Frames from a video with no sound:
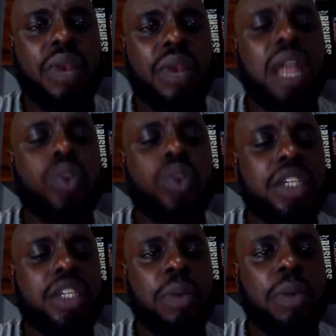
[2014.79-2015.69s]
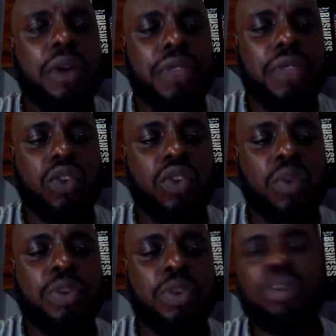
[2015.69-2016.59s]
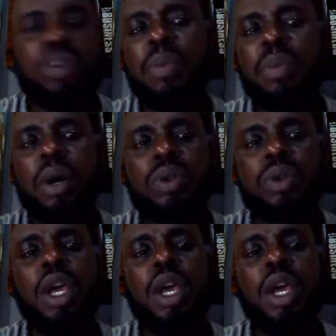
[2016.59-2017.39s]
Learned quite a number of things of what Bitcoin is all about.